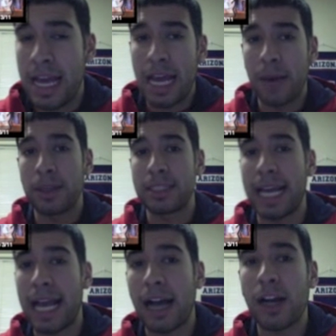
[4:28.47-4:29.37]
It was
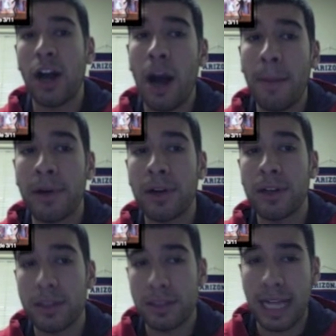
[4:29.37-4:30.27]
a
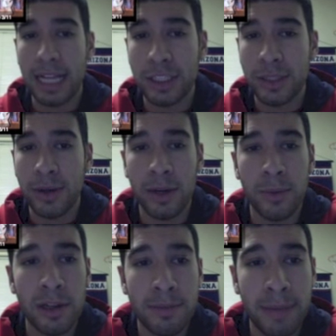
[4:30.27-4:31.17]
copper statue on a
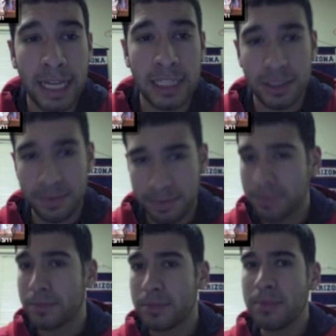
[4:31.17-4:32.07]
wood base,
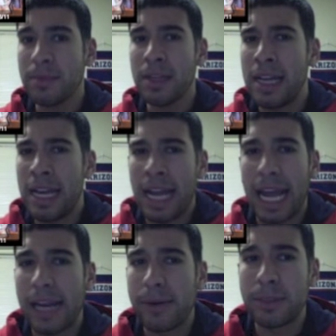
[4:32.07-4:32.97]

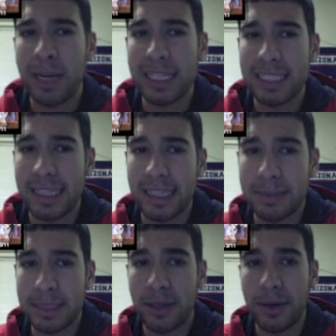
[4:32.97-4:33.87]
and it was present in the
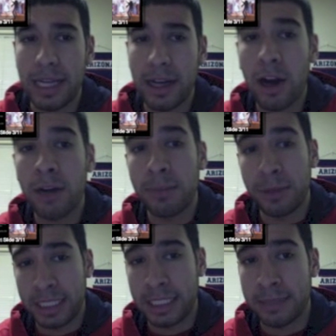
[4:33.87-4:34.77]
Smithsonian Art
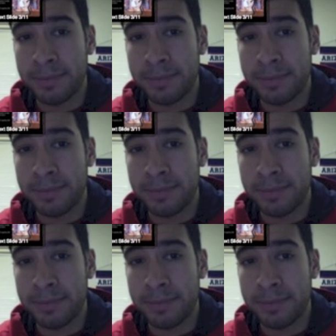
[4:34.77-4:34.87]
Museum.